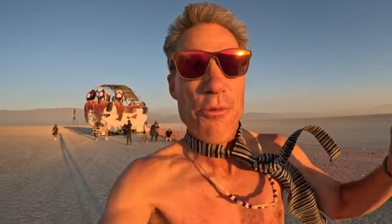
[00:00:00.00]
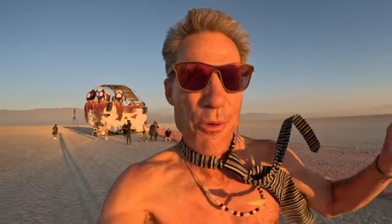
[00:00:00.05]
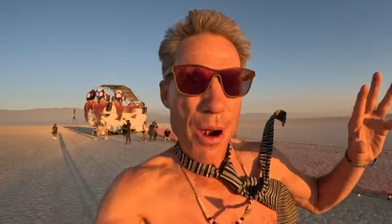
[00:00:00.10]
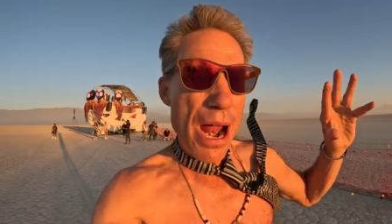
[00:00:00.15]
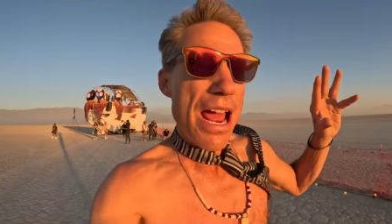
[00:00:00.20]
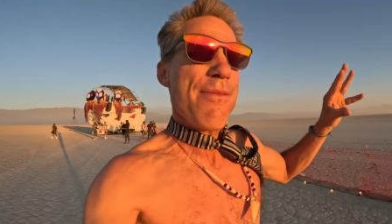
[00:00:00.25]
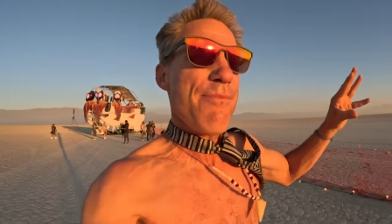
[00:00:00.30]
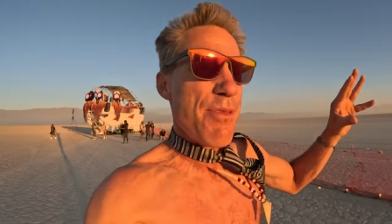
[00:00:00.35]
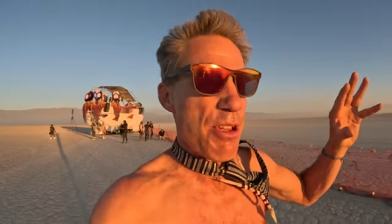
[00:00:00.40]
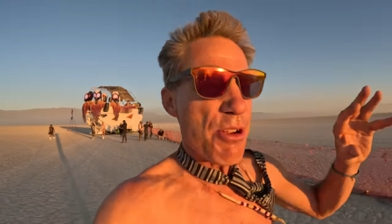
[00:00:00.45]

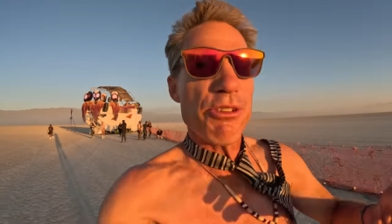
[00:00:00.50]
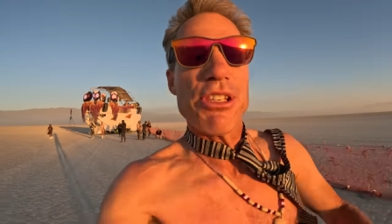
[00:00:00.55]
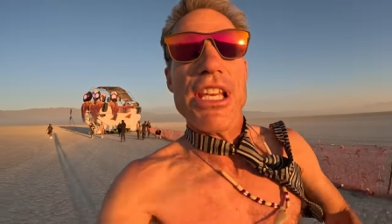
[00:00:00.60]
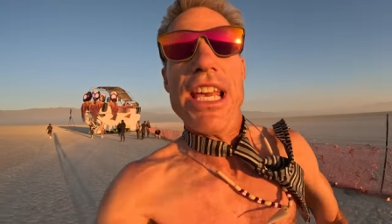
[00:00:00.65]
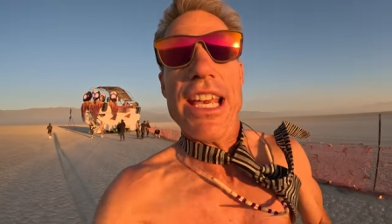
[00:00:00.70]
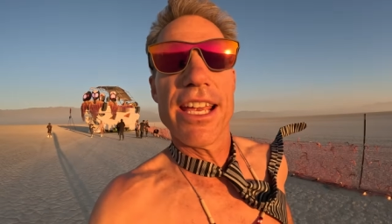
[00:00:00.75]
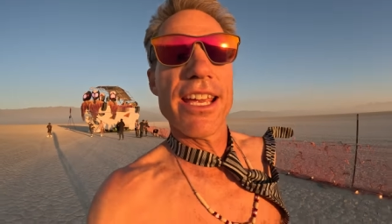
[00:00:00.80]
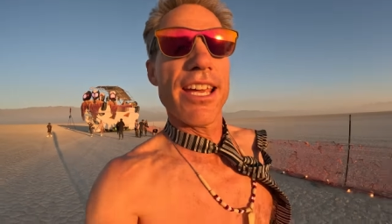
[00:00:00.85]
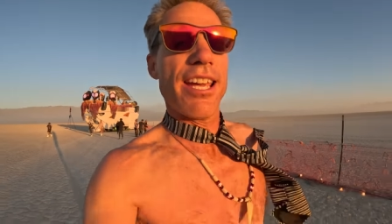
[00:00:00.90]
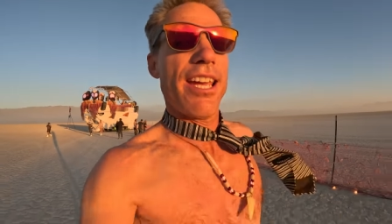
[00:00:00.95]
Right
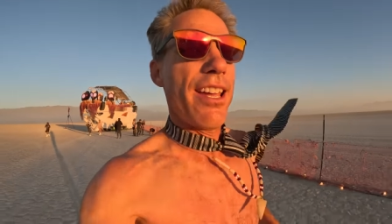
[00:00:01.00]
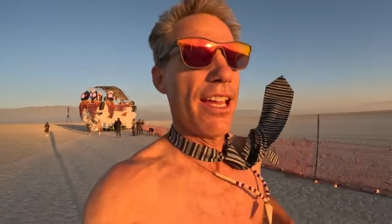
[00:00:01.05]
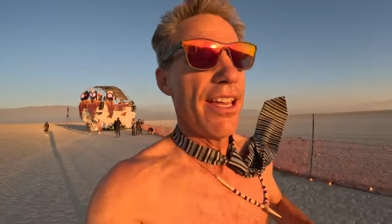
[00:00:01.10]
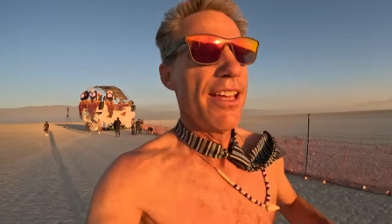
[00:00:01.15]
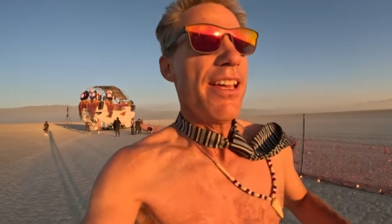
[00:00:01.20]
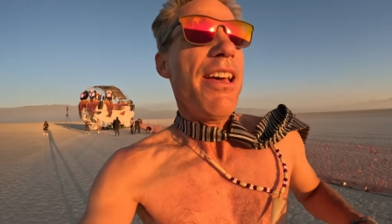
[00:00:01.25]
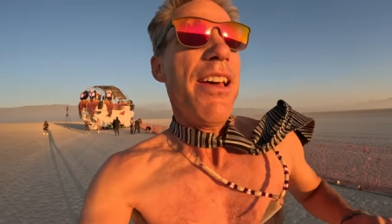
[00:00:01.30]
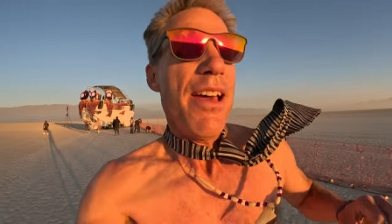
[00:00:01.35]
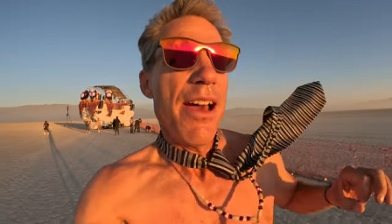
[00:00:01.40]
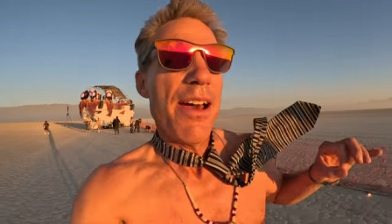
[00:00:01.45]
music.
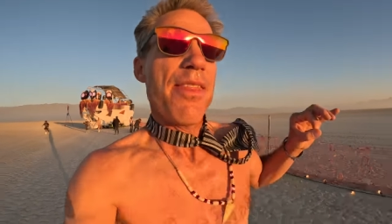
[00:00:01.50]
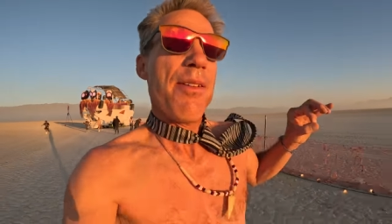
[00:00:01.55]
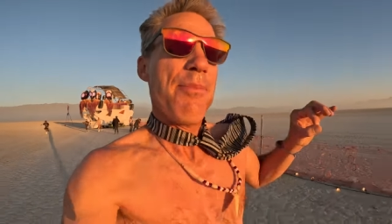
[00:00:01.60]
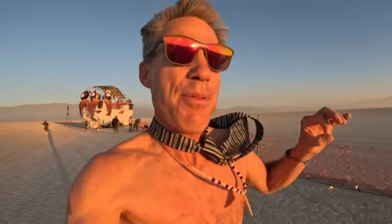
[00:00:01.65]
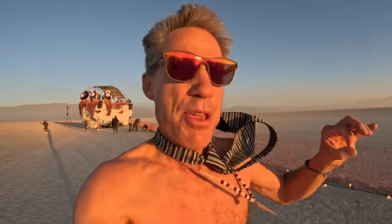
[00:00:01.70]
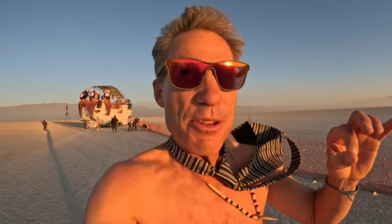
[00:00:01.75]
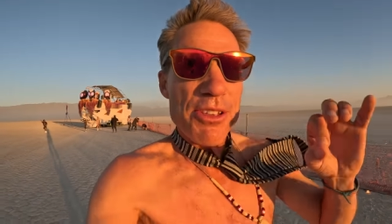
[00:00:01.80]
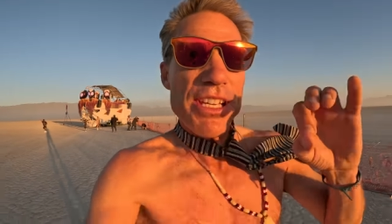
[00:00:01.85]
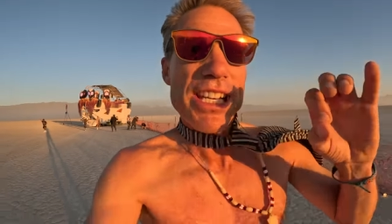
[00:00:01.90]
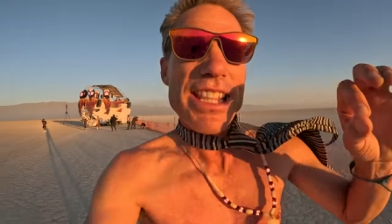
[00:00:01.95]
The
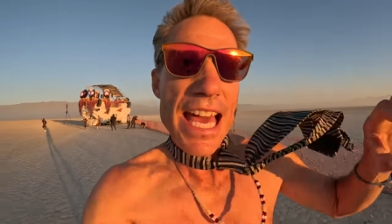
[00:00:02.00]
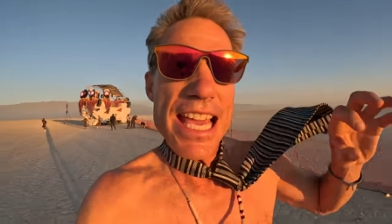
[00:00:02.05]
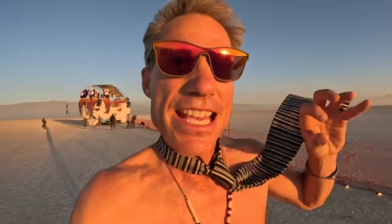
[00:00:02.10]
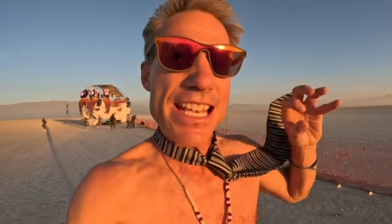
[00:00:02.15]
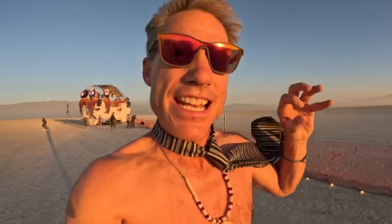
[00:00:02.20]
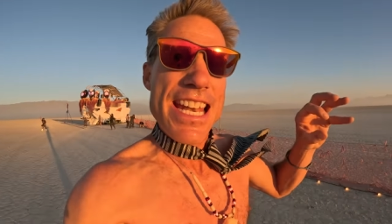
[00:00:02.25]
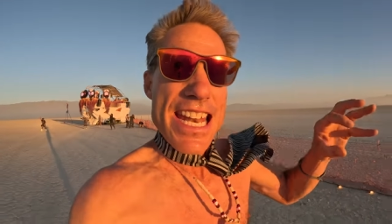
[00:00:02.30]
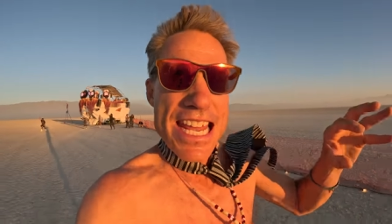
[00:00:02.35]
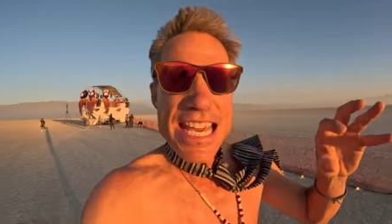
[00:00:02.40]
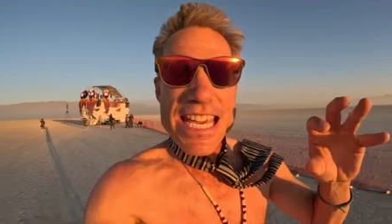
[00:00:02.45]
music that
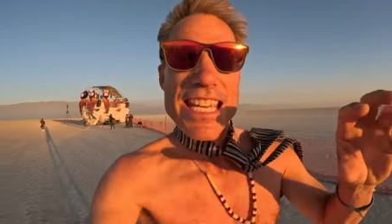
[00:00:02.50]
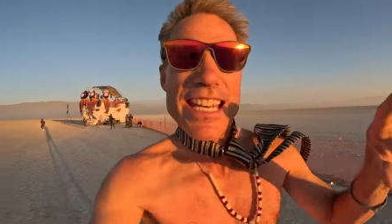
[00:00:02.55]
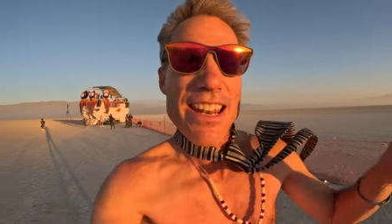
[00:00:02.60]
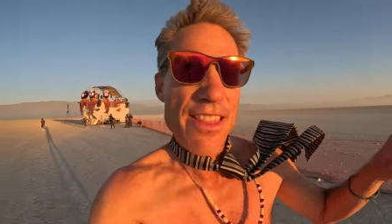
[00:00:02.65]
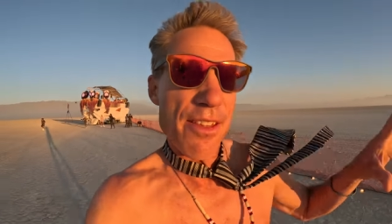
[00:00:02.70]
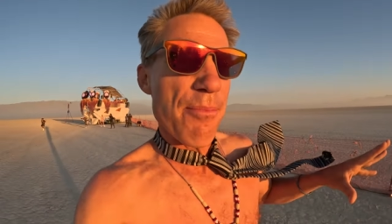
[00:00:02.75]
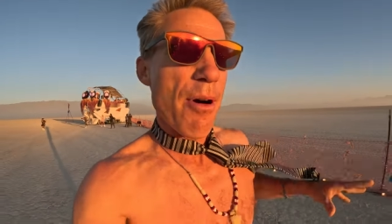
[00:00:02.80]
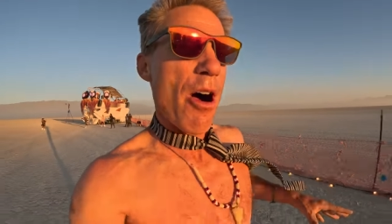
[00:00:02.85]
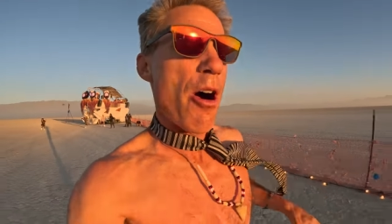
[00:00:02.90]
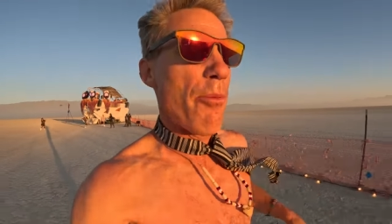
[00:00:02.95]
you need
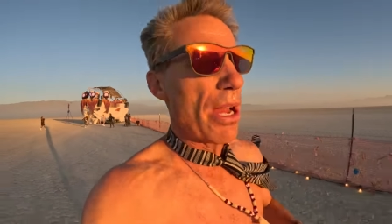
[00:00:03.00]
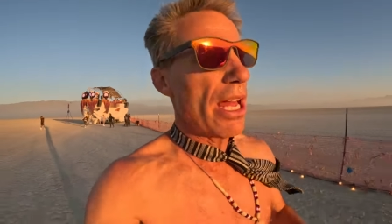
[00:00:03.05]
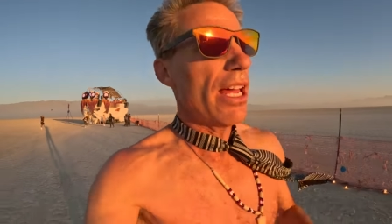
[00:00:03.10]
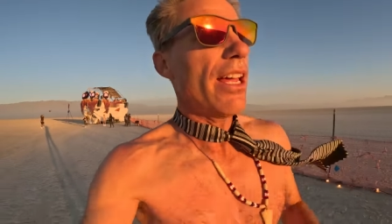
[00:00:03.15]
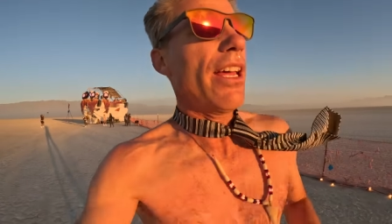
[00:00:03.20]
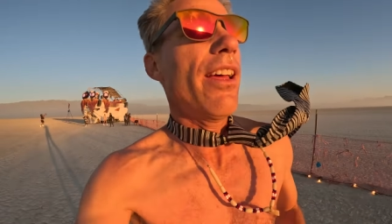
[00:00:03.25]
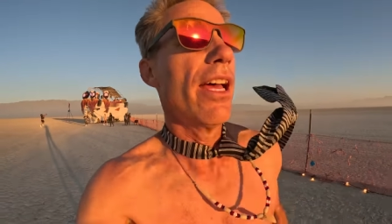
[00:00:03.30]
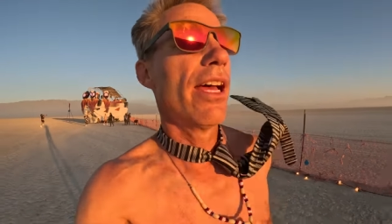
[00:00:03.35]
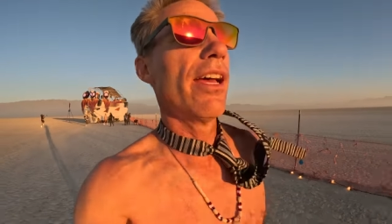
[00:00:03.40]
in the moment